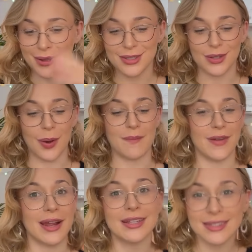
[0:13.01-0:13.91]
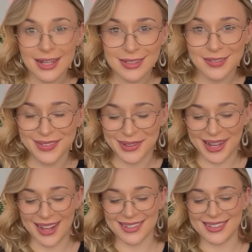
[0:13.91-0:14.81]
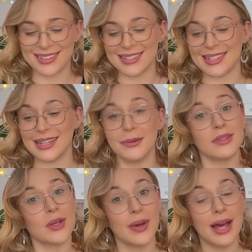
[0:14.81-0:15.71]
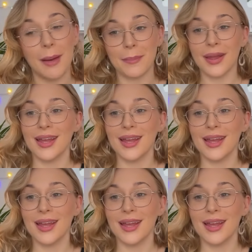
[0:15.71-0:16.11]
So I'm very excited for you guys to see what's going up.